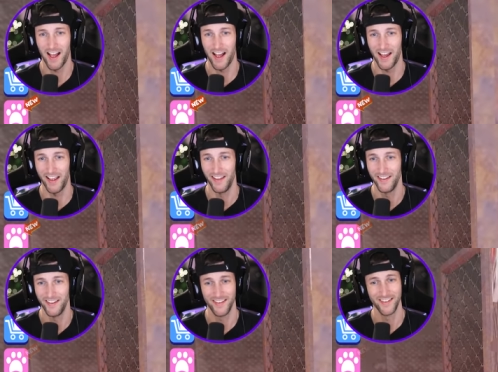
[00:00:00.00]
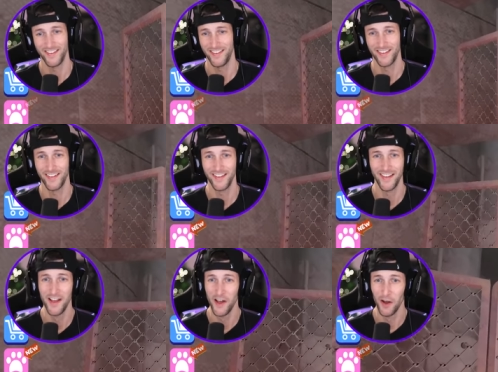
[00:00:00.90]
Hi
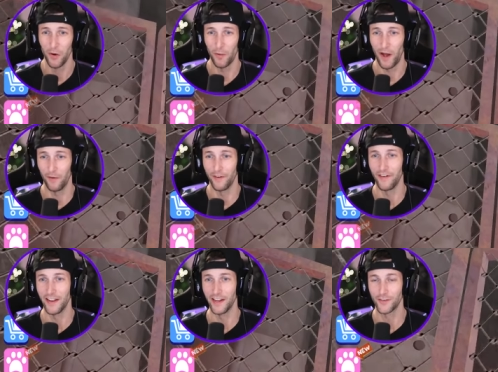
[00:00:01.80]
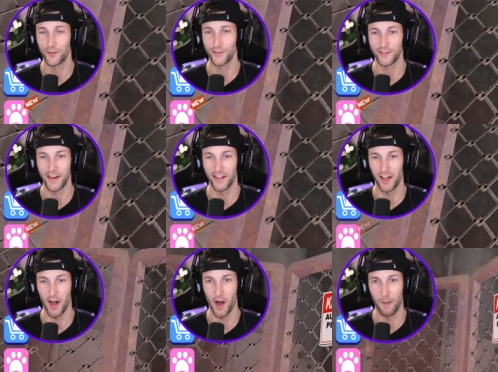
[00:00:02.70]
wow, very
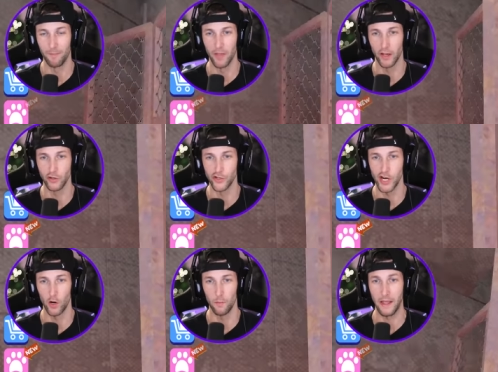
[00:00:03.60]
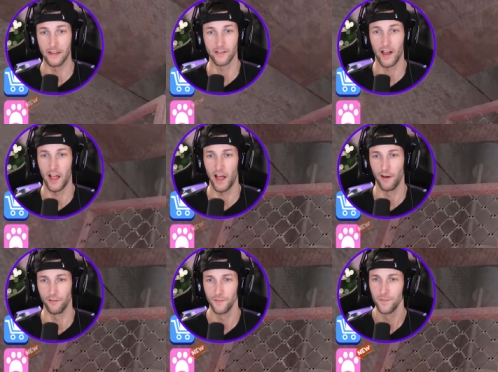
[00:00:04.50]
interesting um, jailmates I
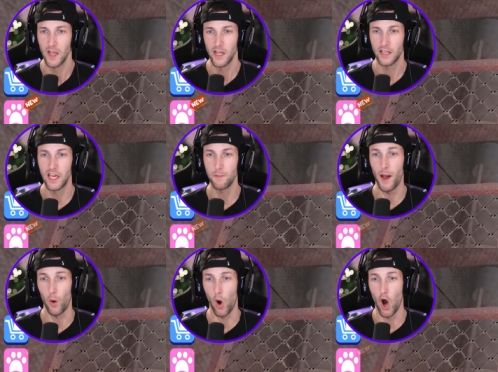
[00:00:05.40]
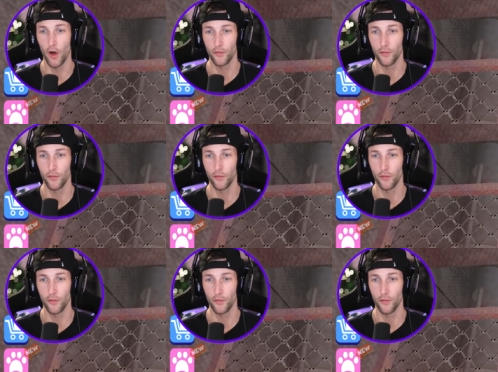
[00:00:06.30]
have. Keep out.